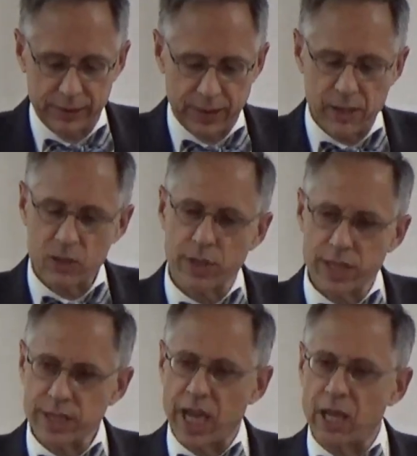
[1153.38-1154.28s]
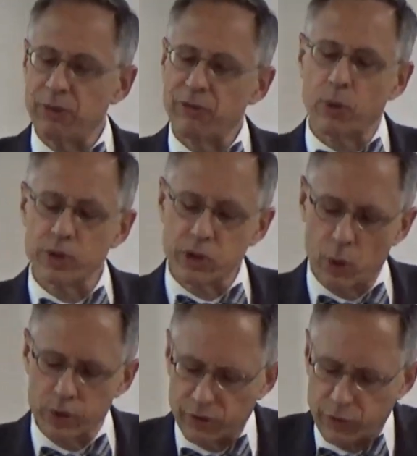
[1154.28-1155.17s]
And so they stand before
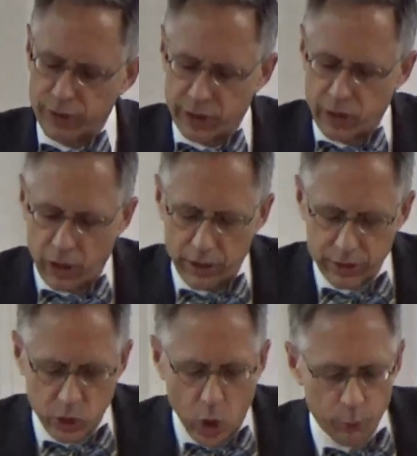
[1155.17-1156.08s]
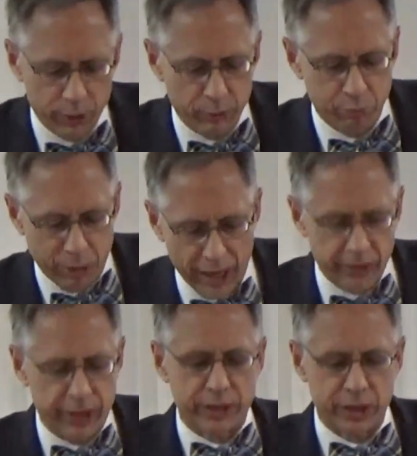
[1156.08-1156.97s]
Joseph with their hearts open, bare
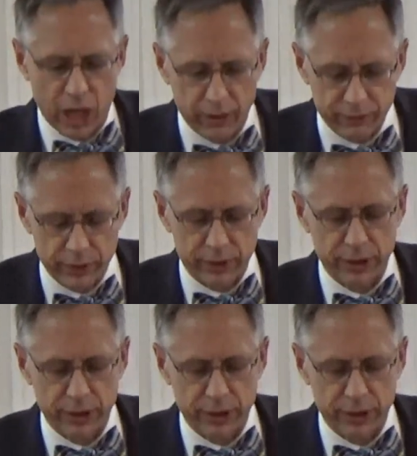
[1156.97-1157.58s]
and uncovered,